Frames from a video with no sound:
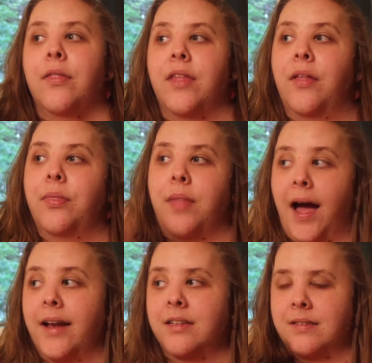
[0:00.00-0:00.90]
that
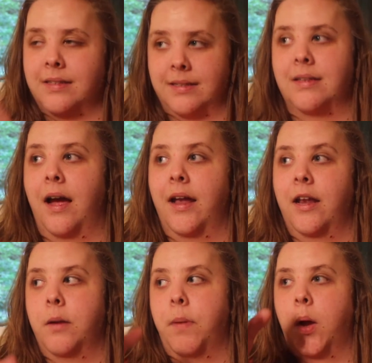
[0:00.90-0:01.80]
that is
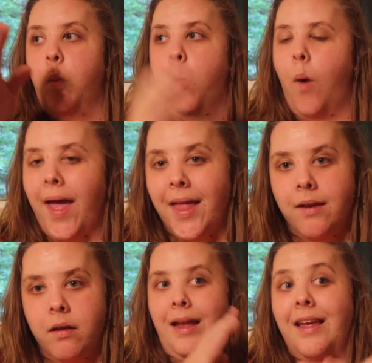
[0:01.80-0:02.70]
decided by
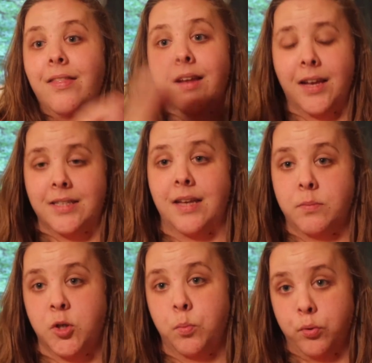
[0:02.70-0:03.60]
when in the
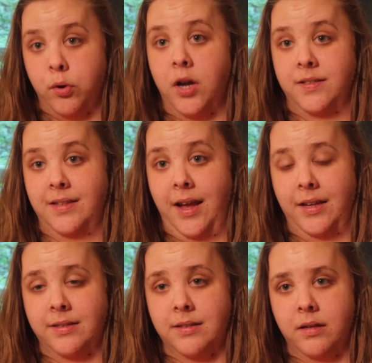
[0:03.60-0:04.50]
conception
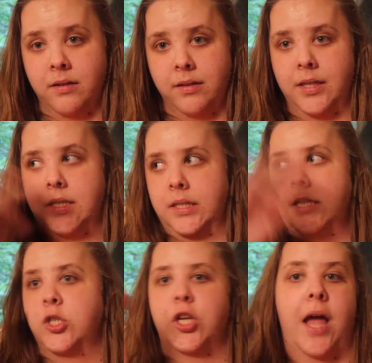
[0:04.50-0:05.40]
process the
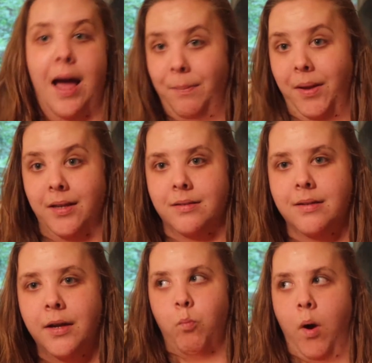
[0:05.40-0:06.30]
deletion happens.
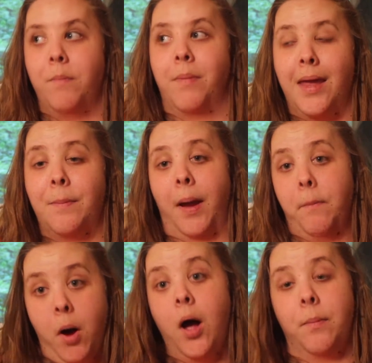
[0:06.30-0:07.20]
What me and my
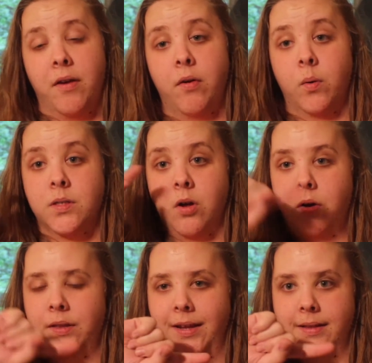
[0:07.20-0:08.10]
mom have always
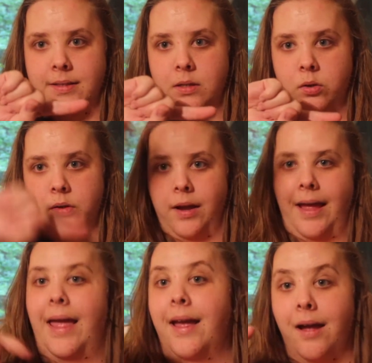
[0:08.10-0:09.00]
called like this little
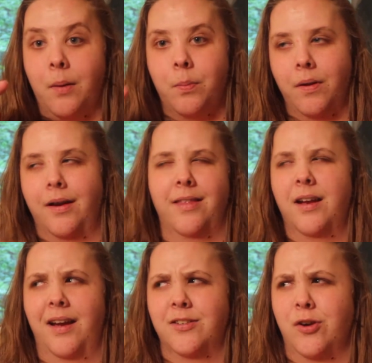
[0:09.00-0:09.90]
hiccup I
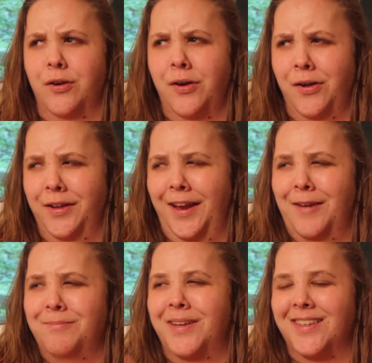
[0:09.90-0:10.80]
think I started calling
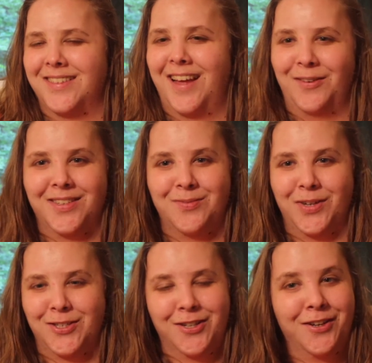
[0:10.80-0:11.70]
it because that was
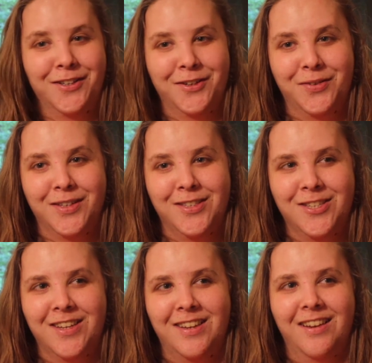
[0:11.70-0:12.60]
what she called it when
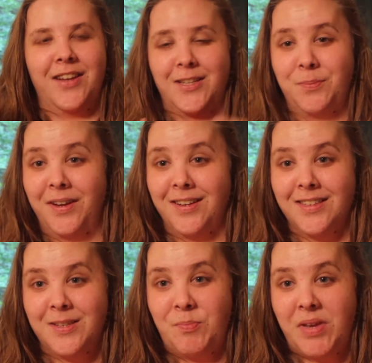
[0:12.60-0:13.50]
she explained
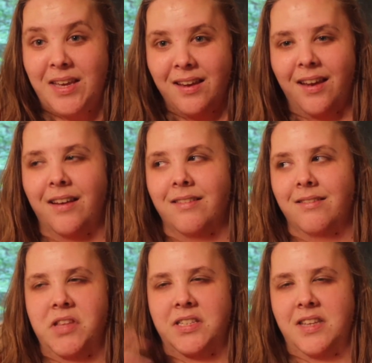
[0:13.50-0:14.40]
it to me.
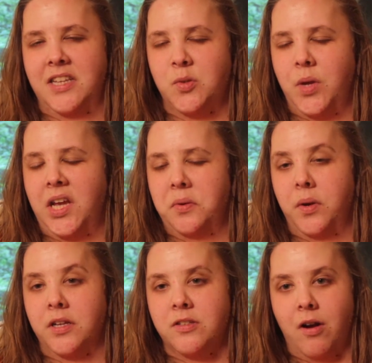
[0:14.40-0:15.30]
And this last weekend
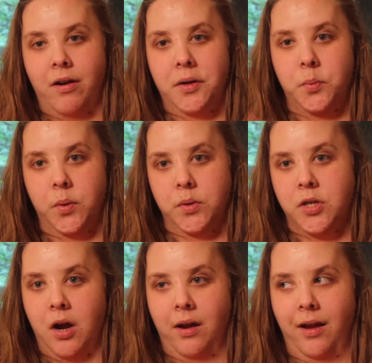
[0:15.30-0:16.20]
when I saw her and we were
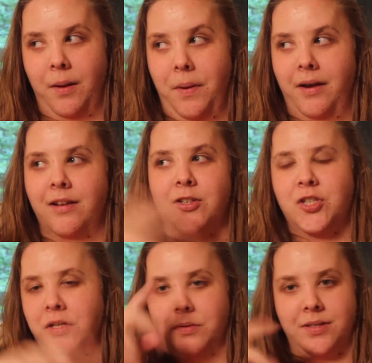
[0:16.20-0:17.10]
talking about it,
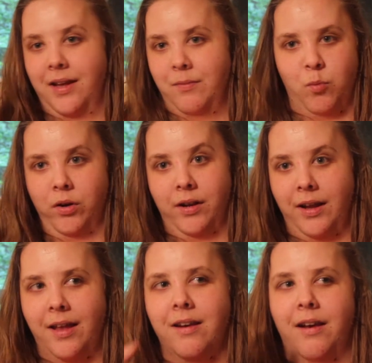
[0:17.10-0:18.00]
she used that word
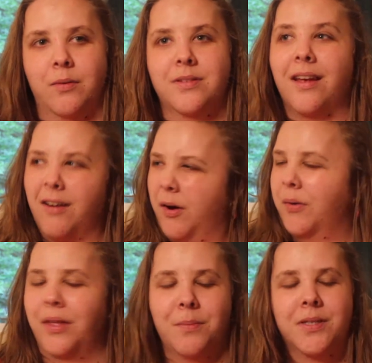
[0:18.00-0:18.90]
again and I was like,
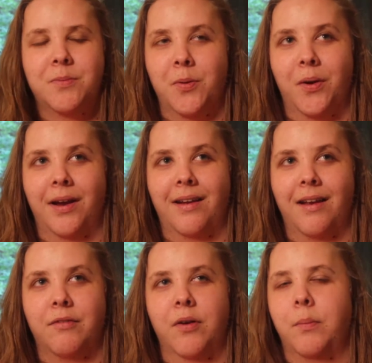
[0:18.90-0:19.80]
oh, that must be where I
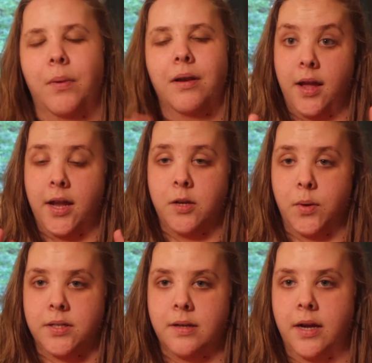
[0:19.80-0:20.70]
get it from. But
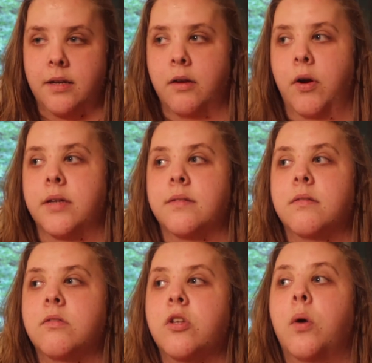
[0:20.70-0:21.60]
anyways, I
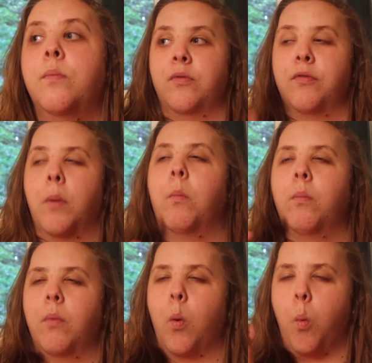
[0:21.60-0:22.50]
digress. So from
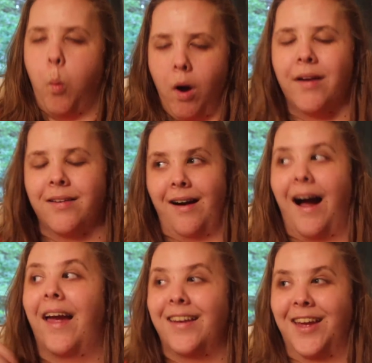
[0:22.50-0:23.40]
what
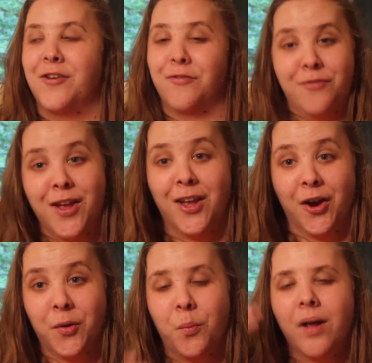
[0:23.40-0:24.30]
I can
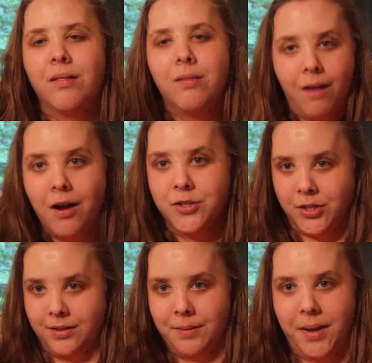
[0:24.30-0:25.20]
figure, what
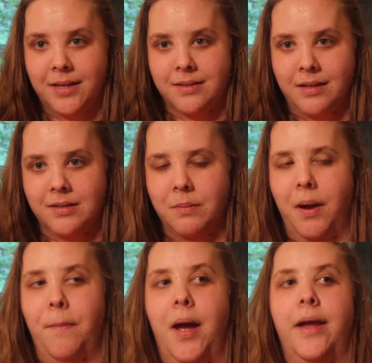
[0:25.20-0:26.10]
logically makes sense in
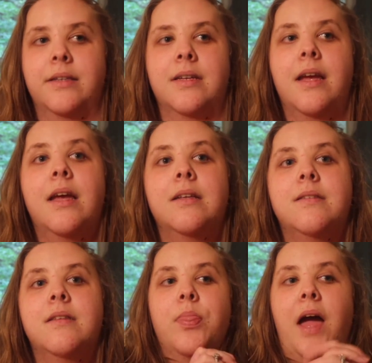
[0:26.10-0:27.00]
my mind
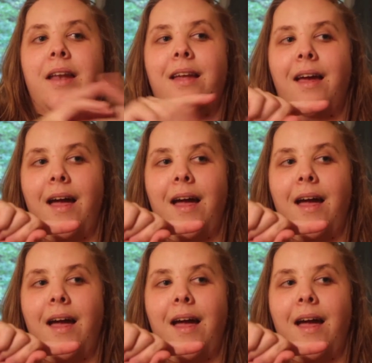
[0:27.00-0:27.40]
is that